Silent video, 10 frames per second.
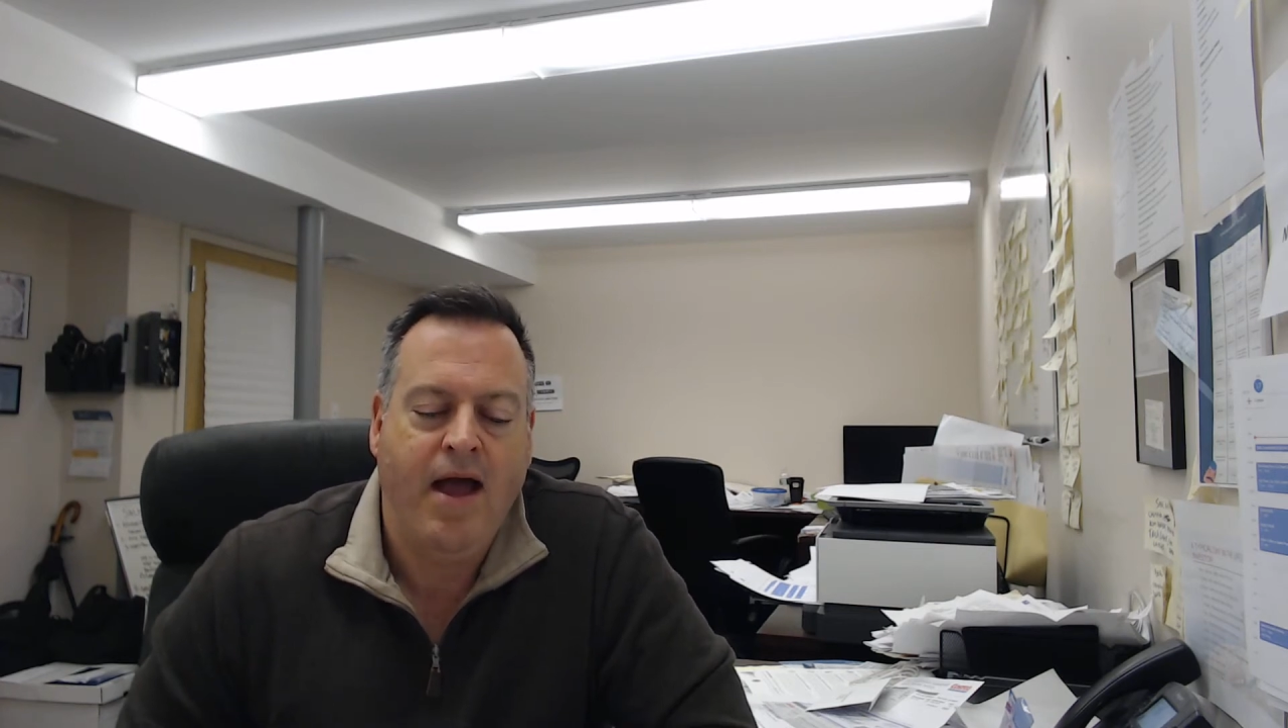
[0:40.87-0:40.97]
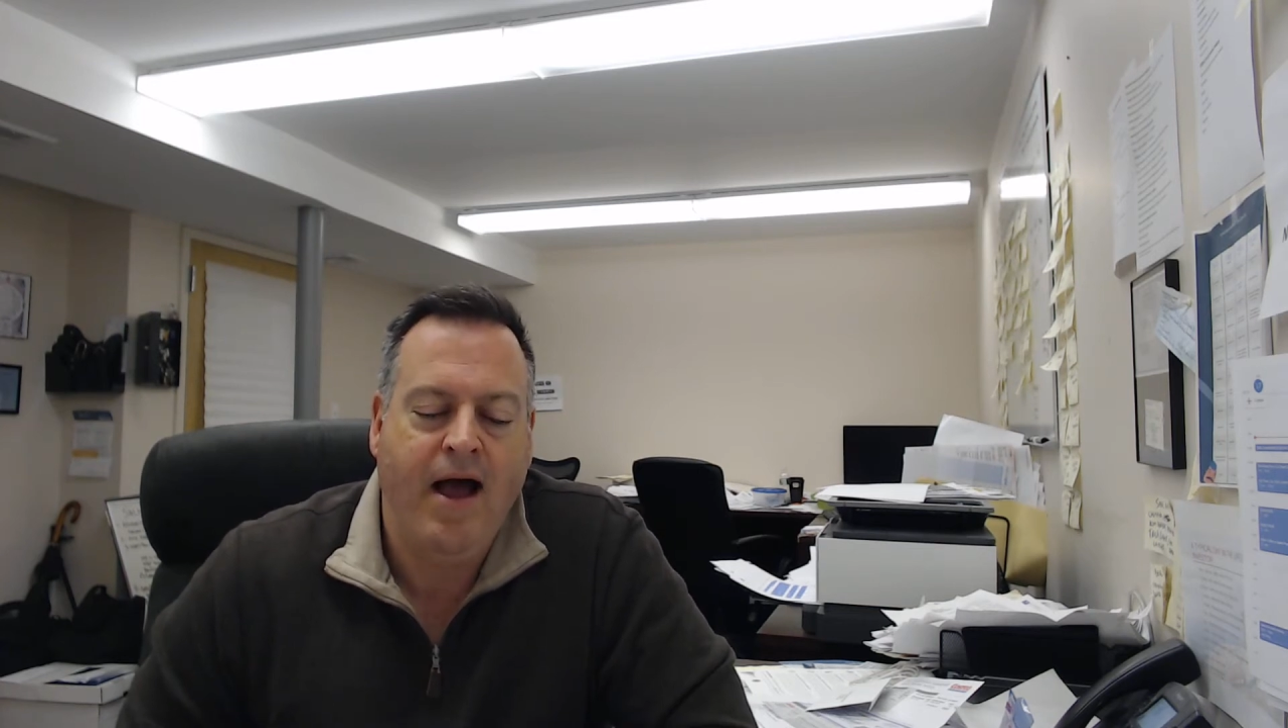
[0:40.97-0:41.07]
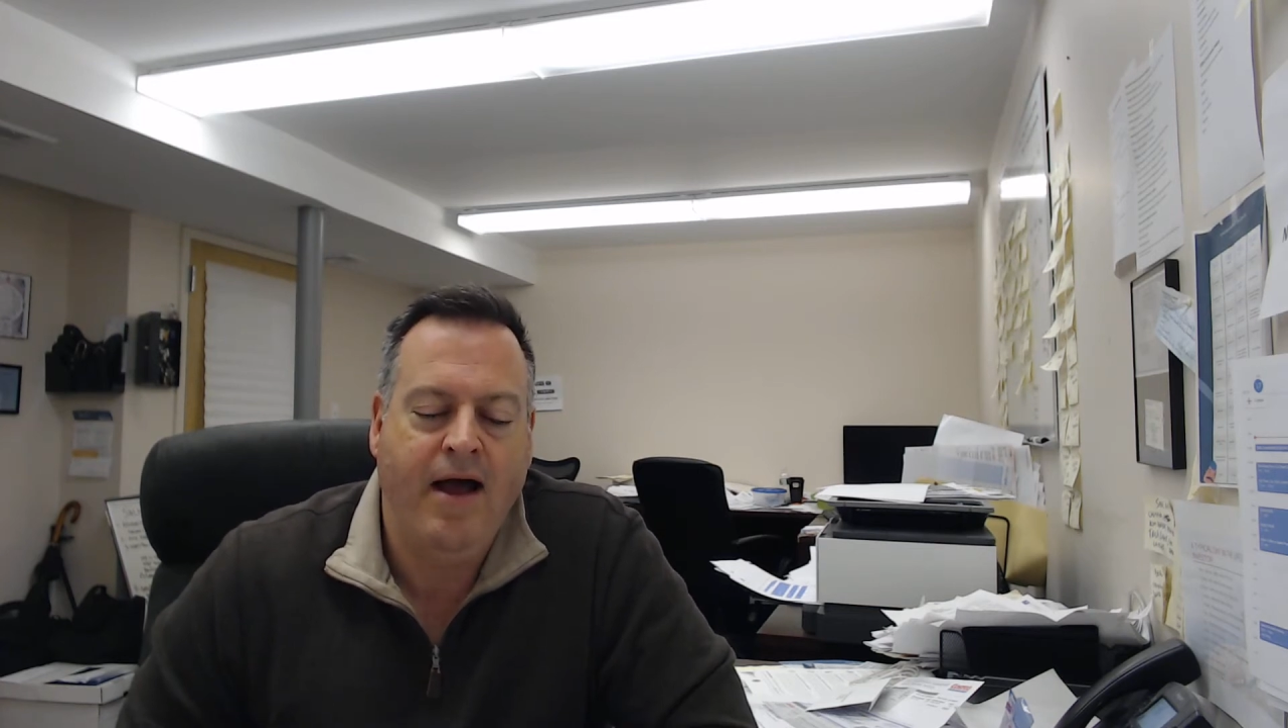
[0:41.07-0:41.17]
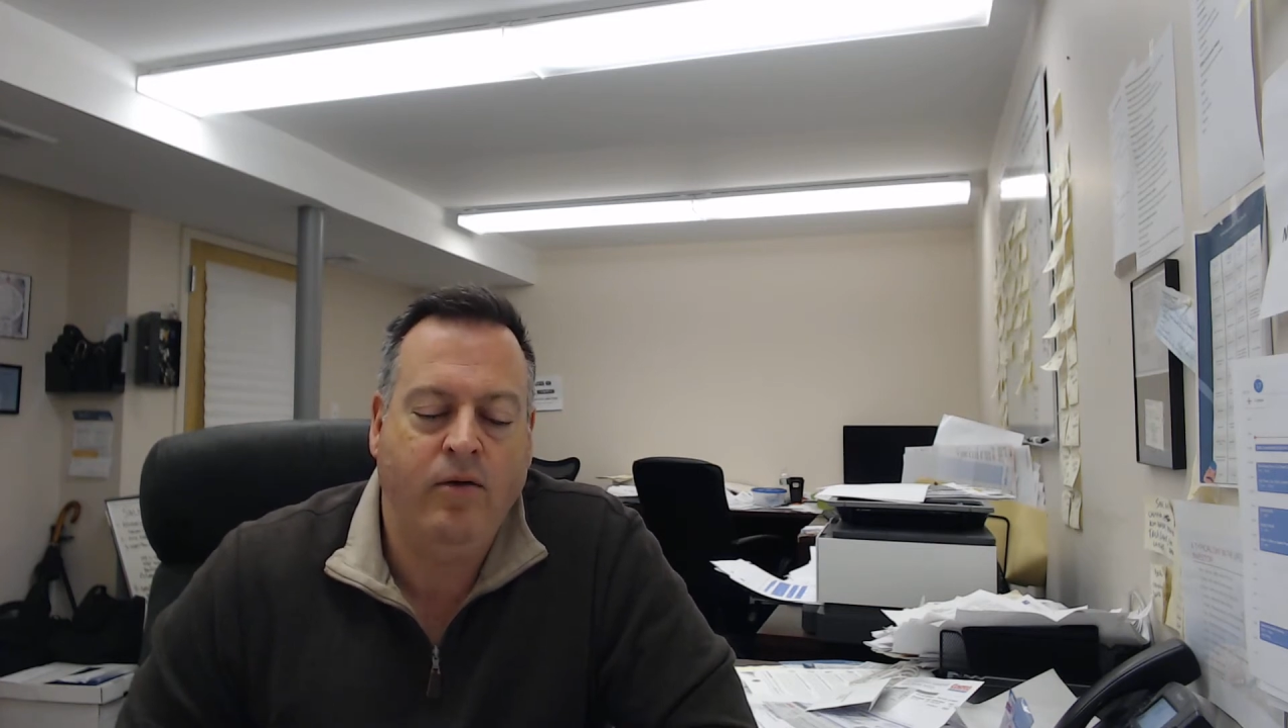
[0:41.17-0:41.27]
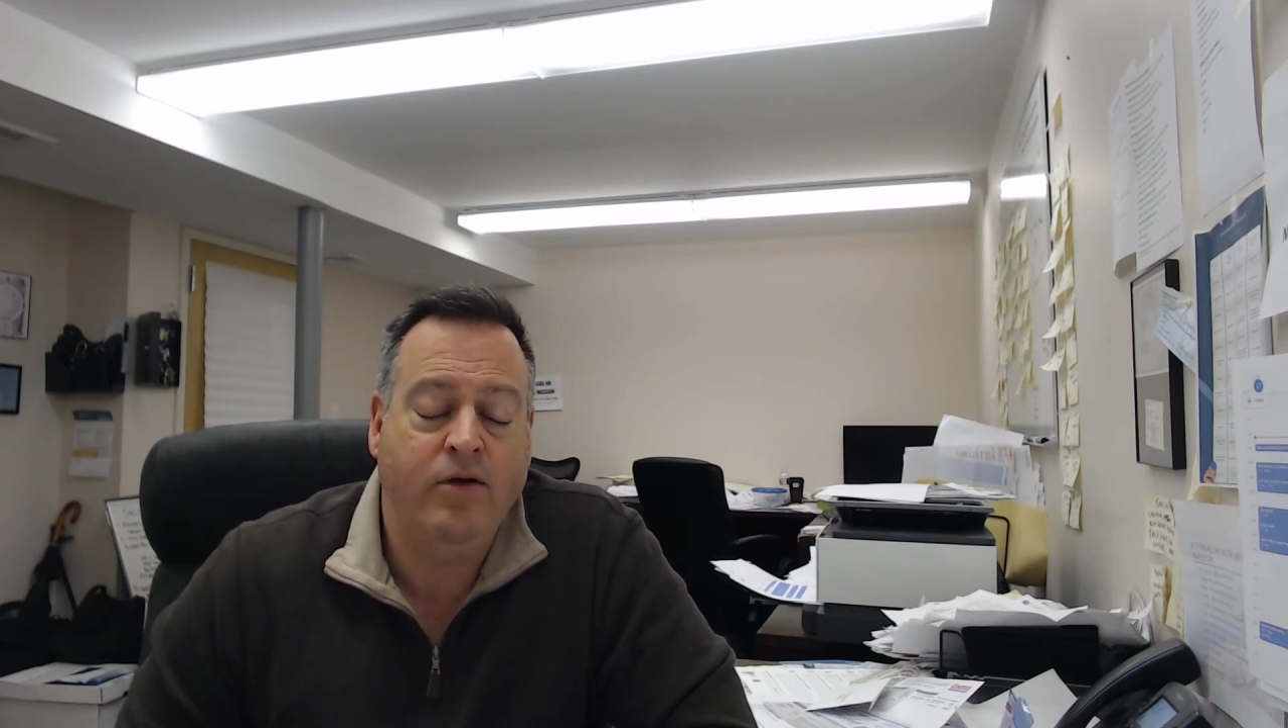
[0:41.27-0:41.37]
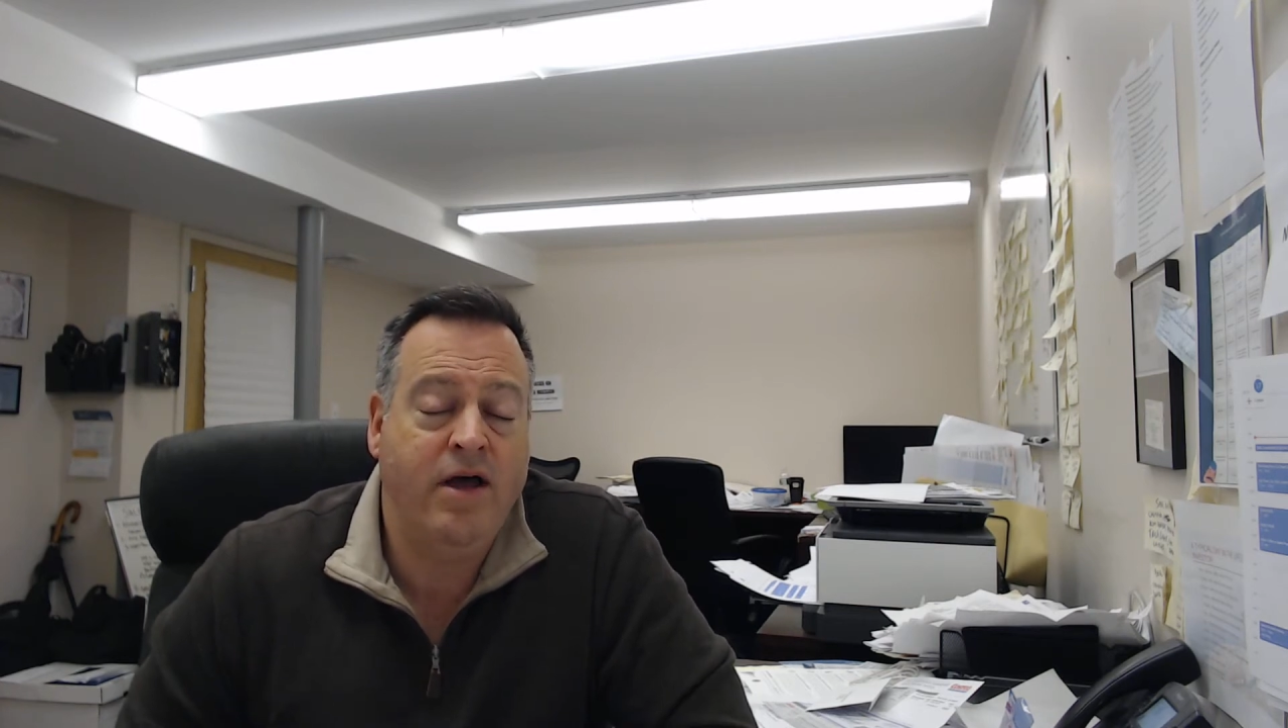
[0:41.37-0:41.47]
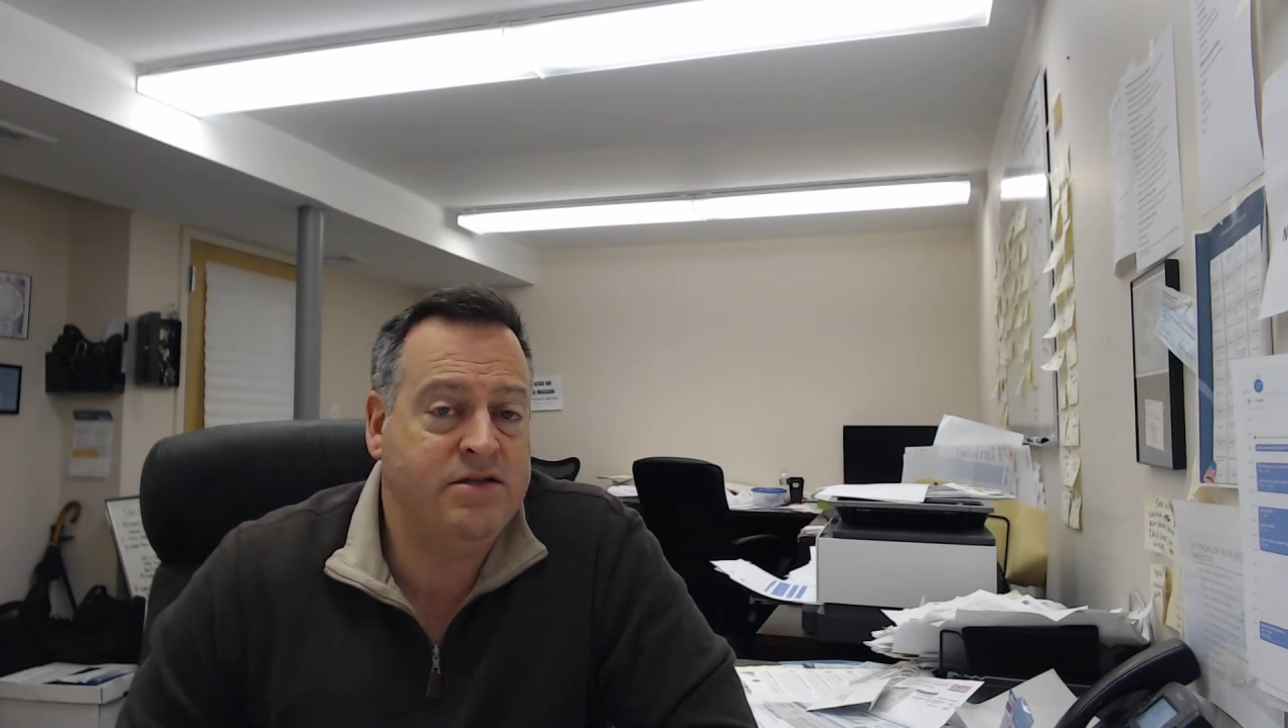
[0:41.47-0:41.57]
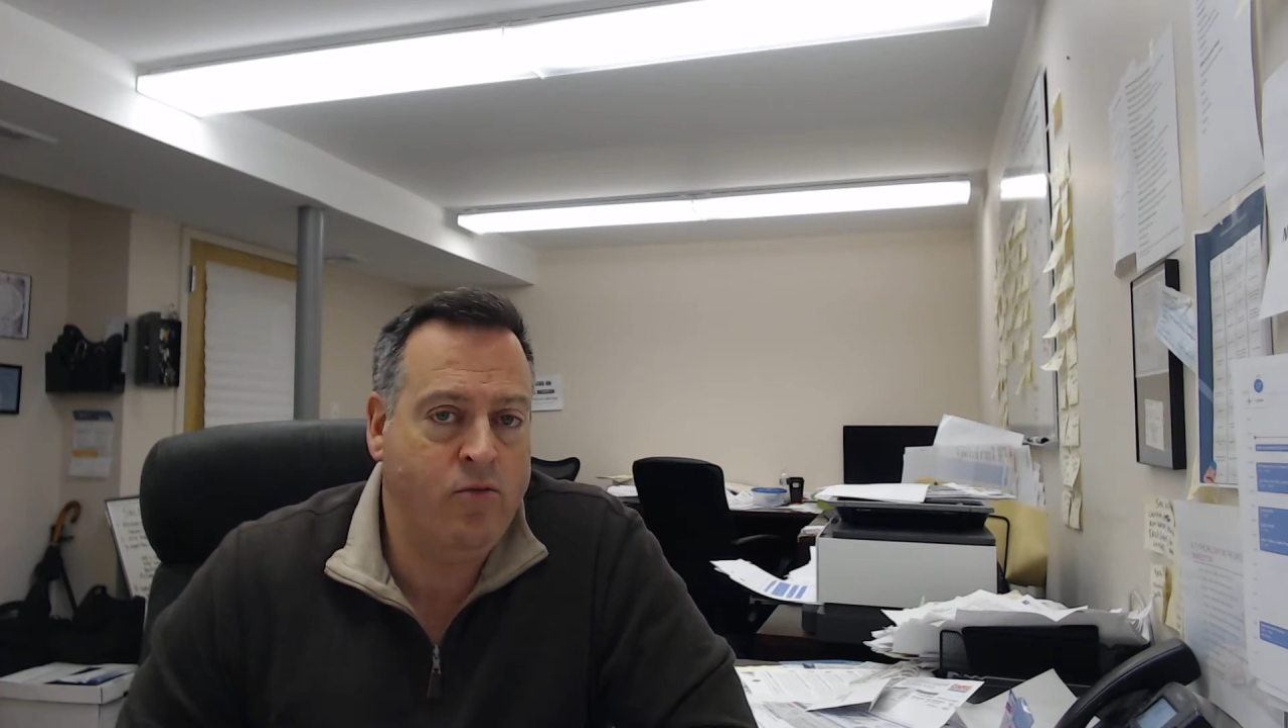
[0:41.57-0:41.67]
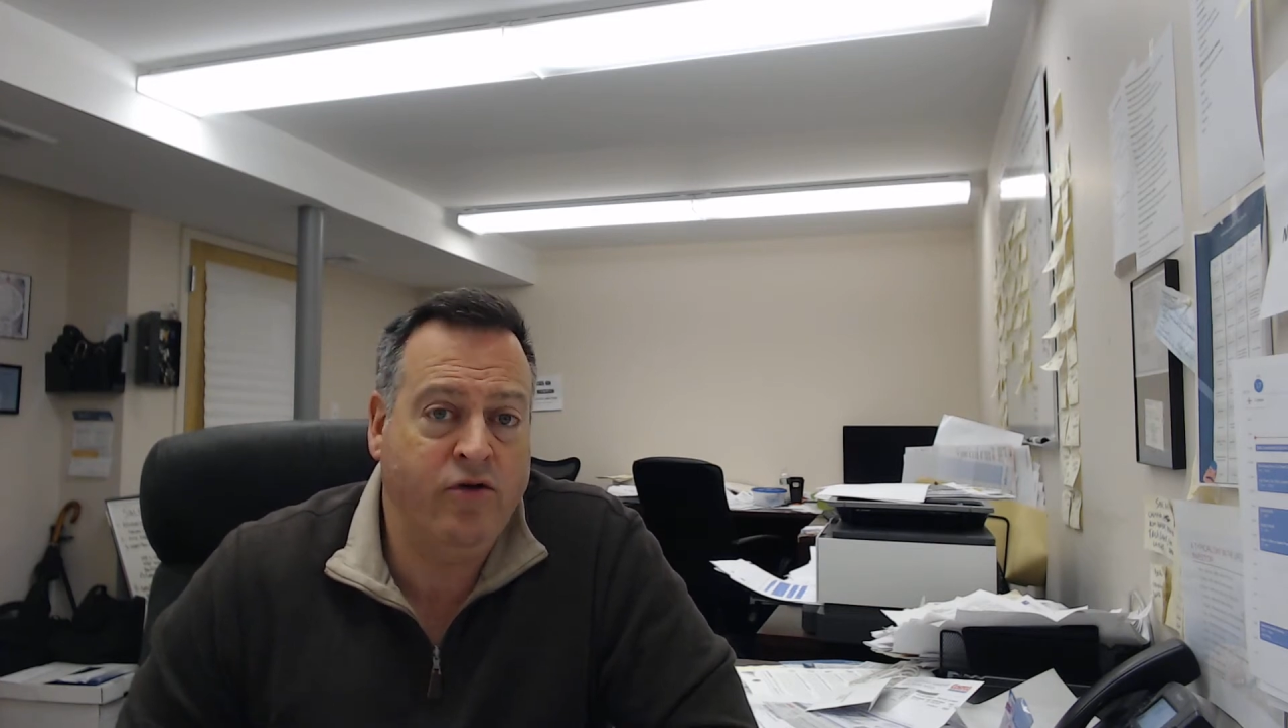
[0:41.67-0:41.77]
And then we'll ask him what